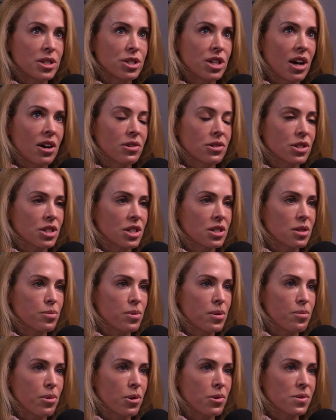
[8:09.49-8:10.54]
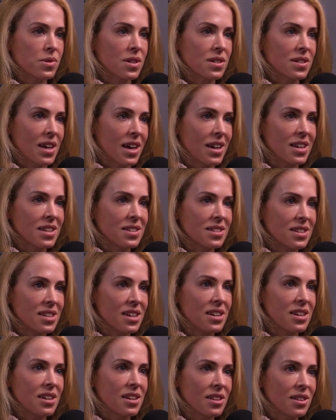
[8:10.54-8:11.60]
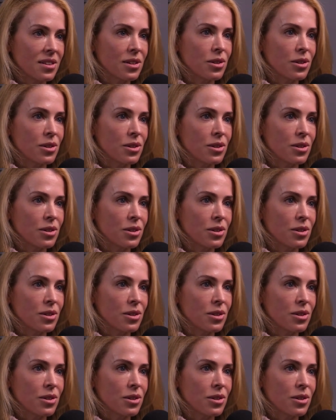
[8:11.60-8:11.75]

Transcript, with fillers: challenges me most is I can see